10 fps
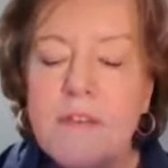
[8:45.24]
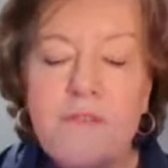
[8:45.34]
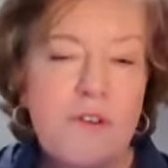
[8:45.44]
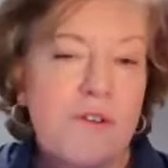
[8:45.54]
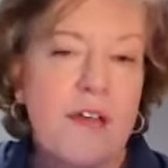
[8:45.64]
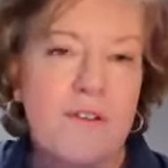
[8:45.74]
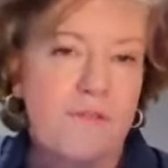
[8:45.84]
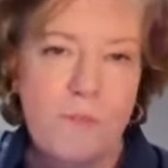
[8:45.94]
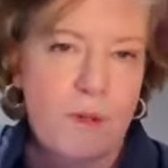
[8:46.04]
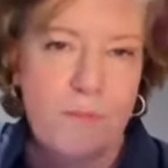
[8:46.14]
If you're not a
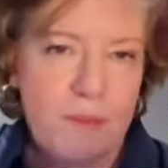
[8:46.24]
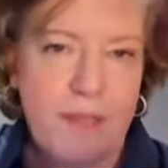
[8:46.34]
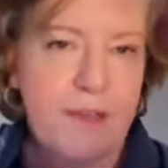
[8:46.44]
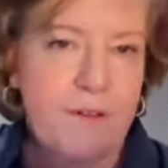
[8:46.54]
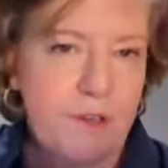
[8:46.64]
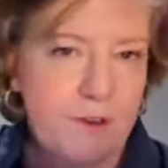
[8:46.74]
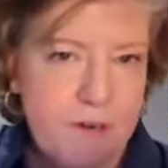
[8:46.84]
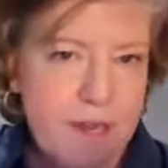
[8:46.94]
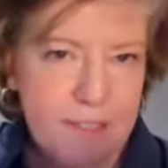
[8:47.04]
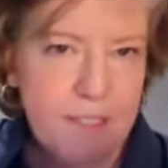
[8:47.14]
football player, you're
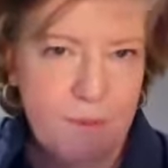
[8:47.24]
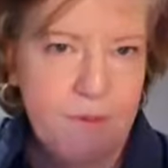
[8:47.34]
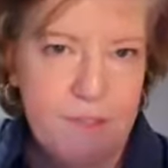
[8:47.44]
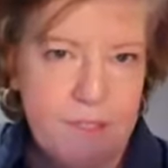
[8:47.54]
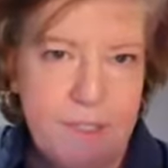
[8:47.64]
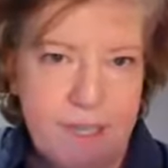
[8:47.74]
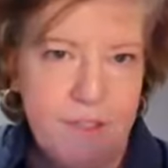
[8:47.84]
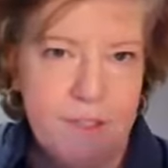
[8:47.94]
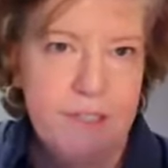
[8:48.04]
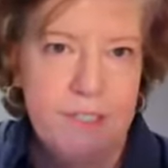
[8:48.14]
not supposed to
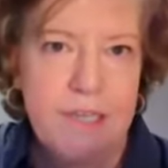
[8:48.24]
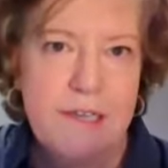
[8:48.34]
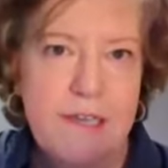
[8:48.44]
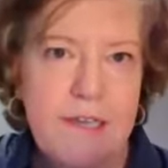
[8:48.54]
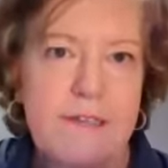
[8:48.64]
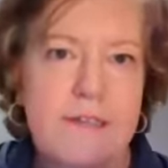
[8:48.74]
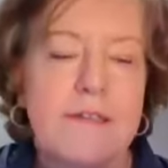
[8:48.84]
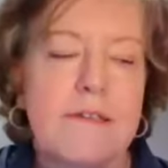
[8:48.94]
touch the sign.